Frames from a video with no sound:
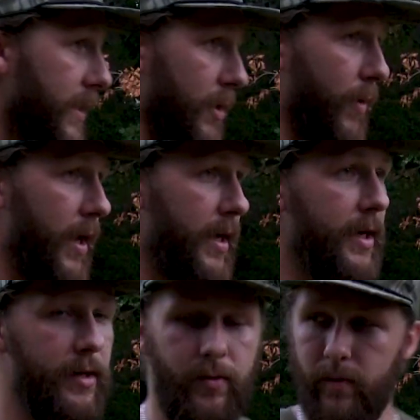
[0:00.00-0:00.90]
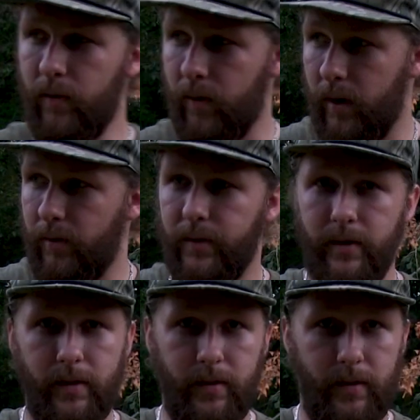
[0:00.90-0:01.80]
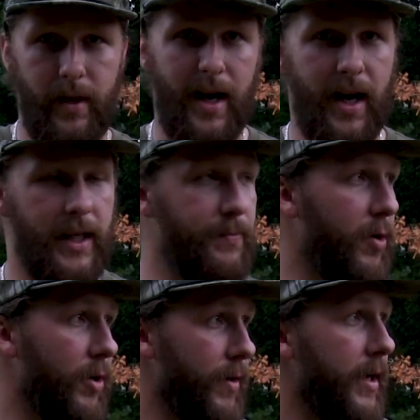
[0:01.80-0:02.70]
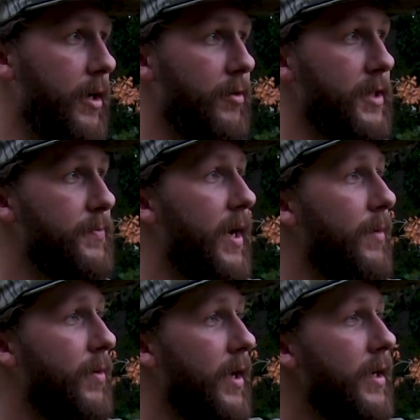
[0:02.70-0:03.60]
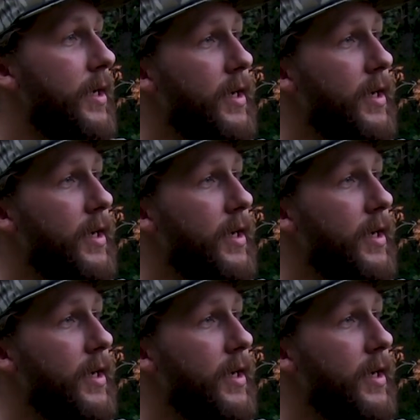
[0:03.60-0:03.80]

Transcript: So right here, we're on the highest part right here on this pipeline.